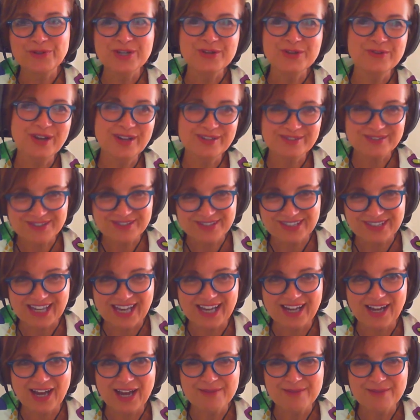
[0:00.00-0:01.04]
you answer
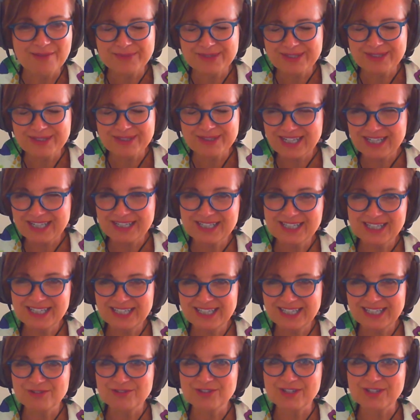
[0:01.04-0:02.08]
that, I'm particularly
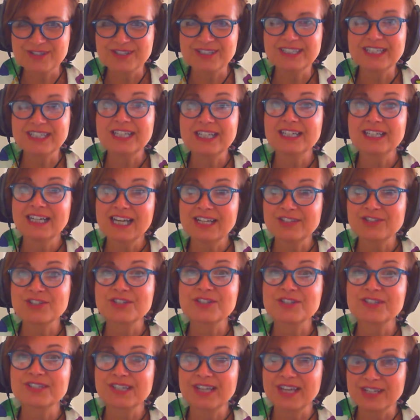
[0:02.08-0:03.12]
interested in
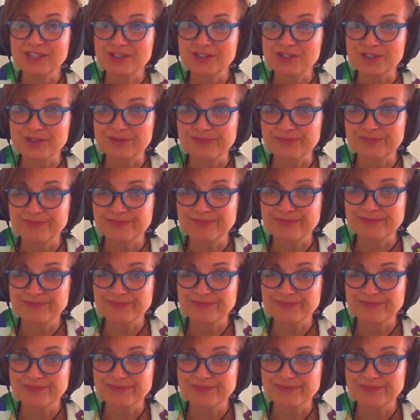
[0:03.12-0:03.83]
legislation.